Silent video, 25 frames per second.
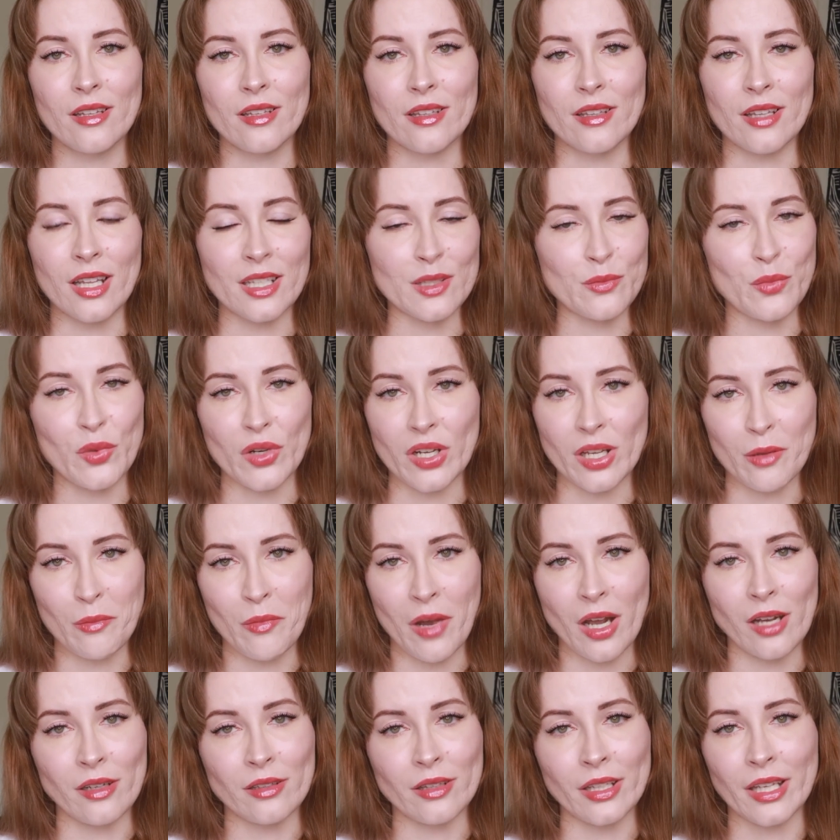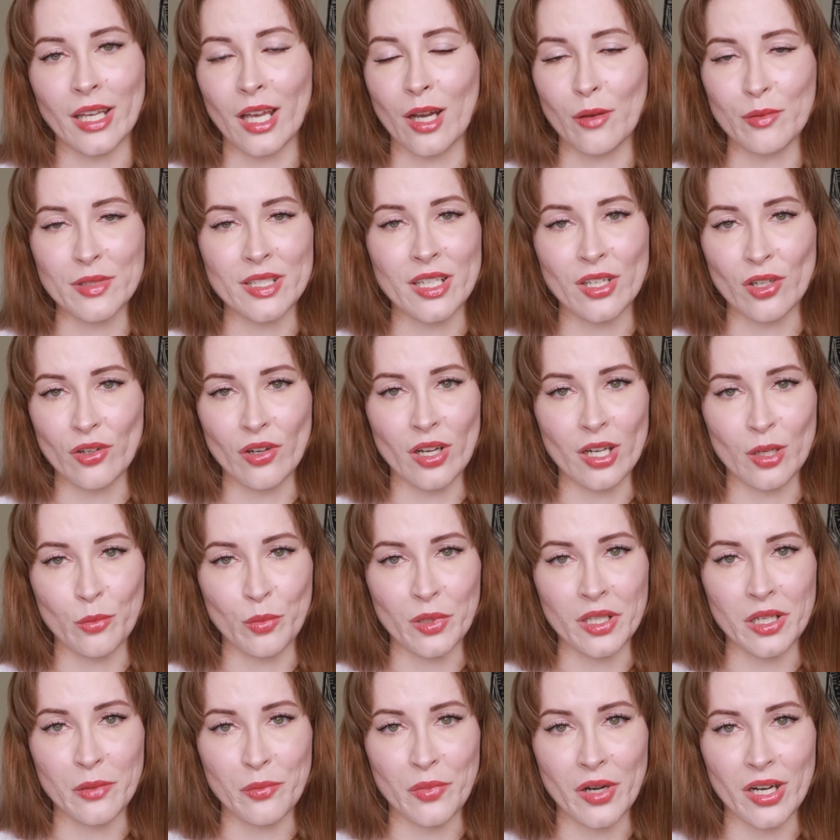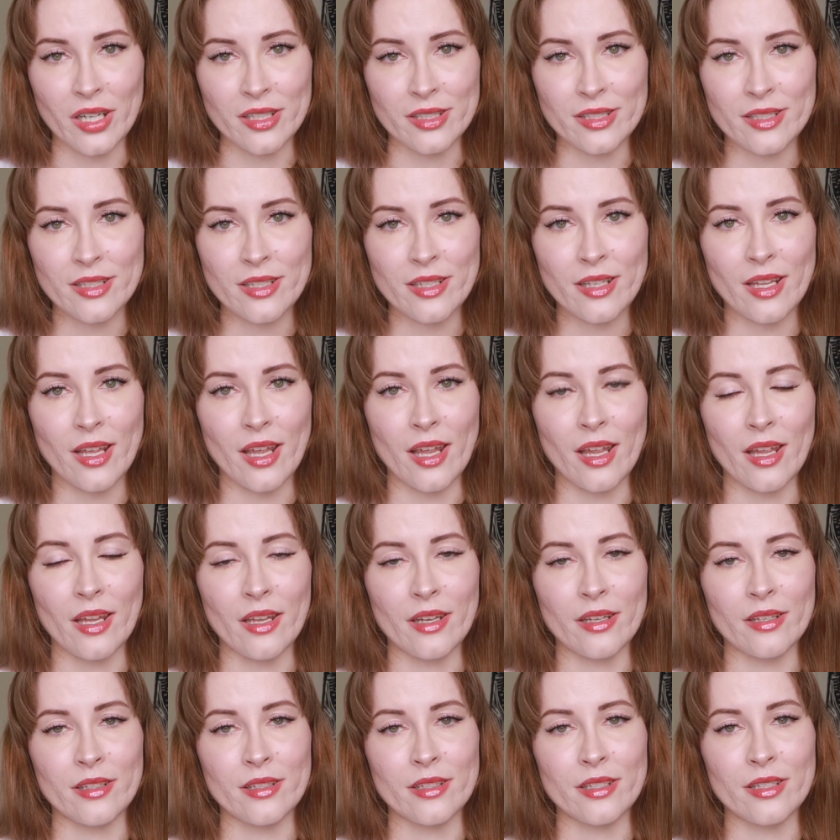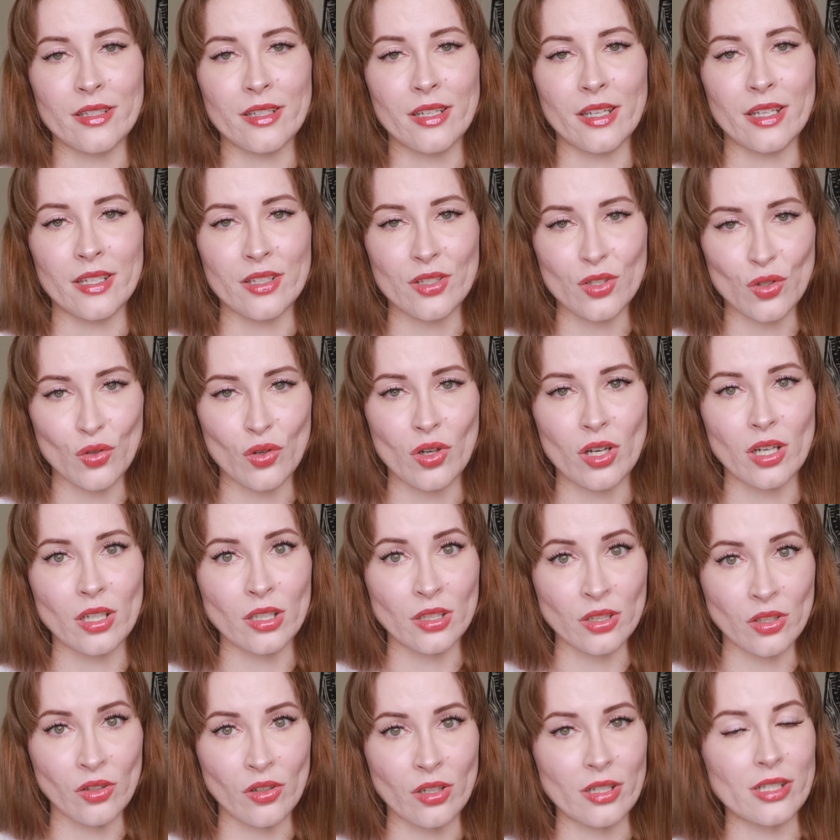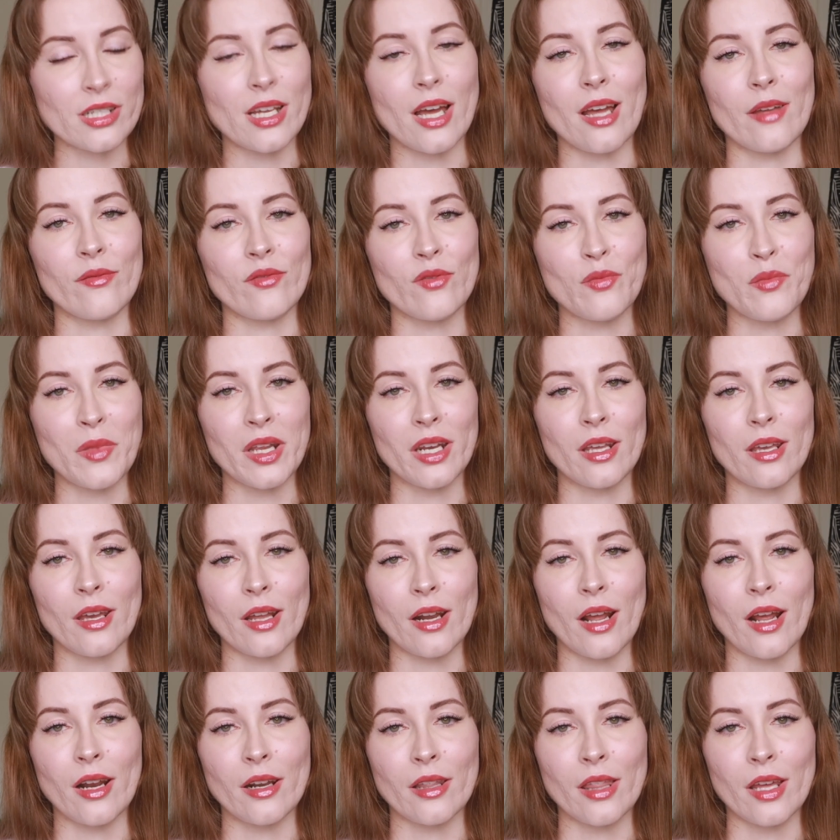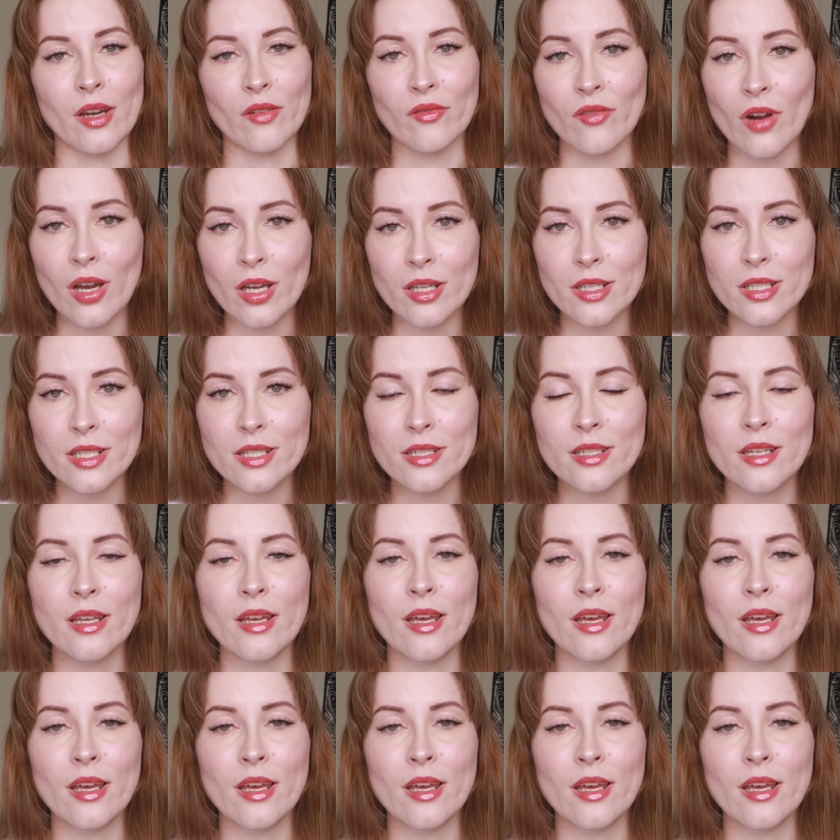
That's putting it mildly. I was incredibly depressed, and it took a long time for me to get out of that rut.